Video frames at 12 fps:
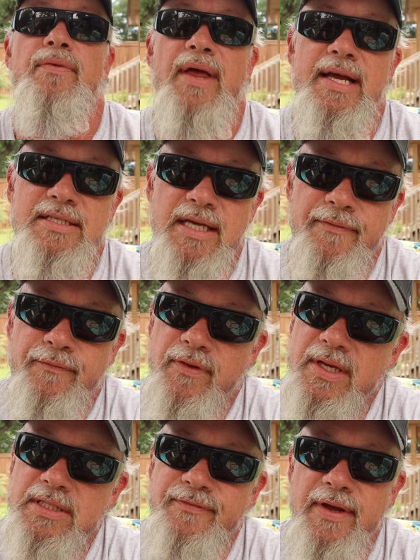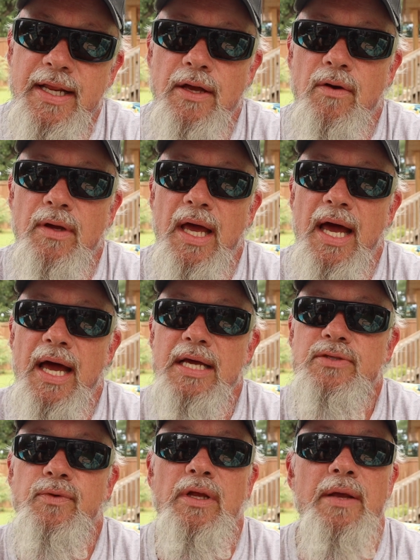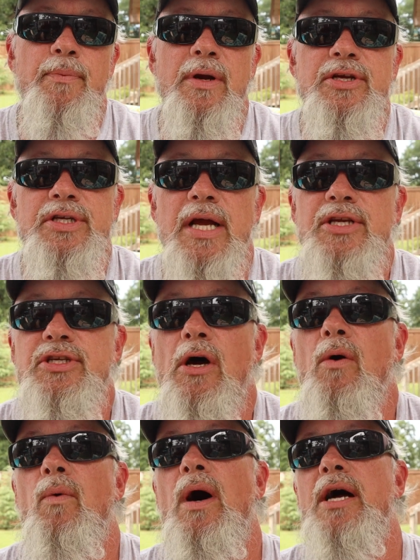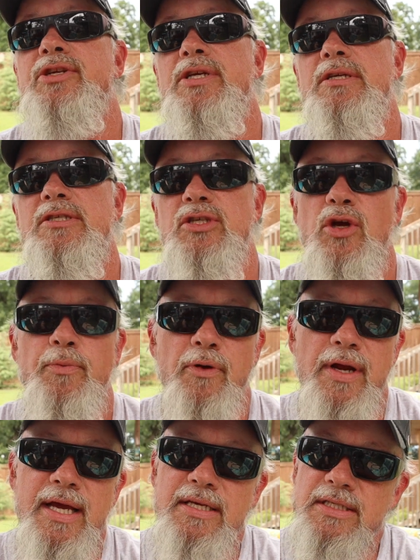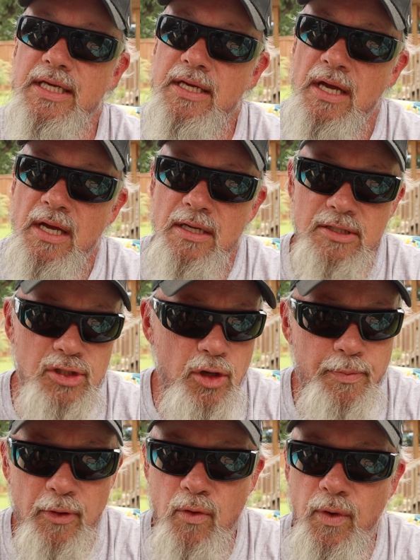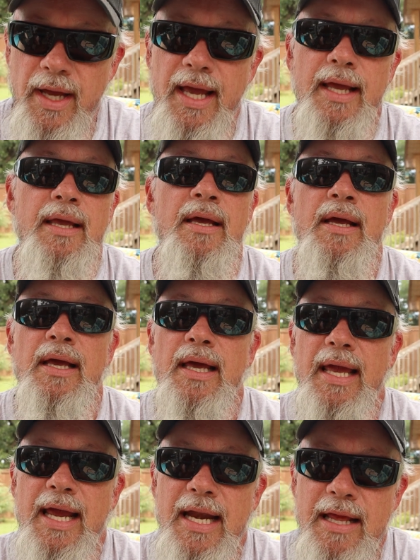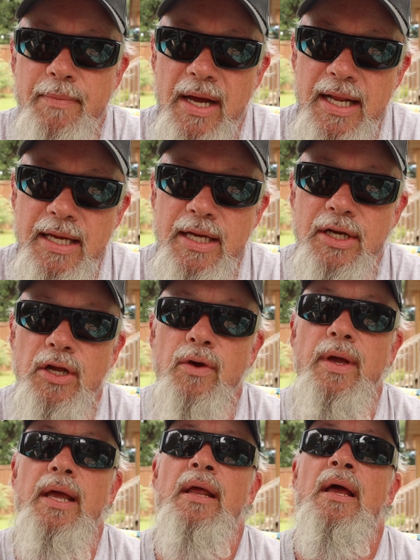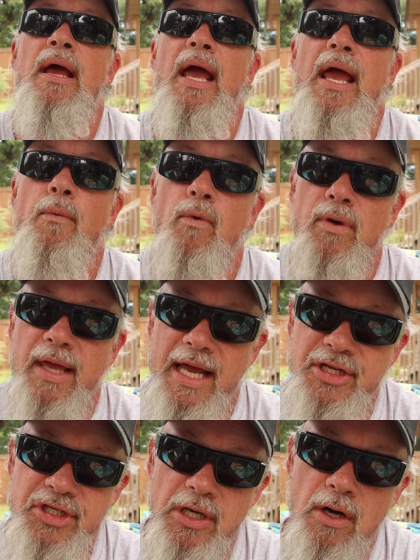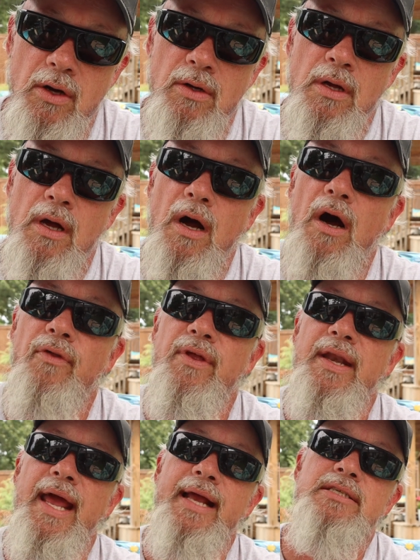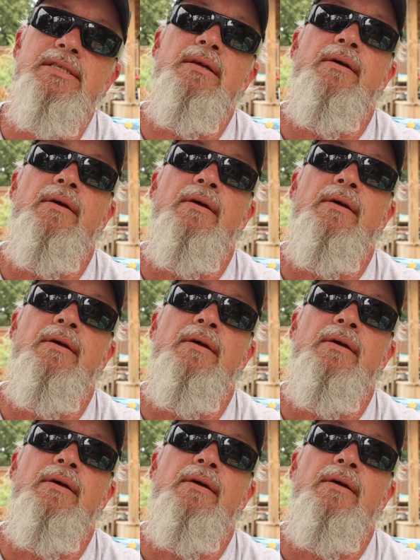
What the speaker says: That's it for this video, guys. Really appreciate y'all watching. Super easy, super quick. Anybody can do it, and we'll catch y'all on the next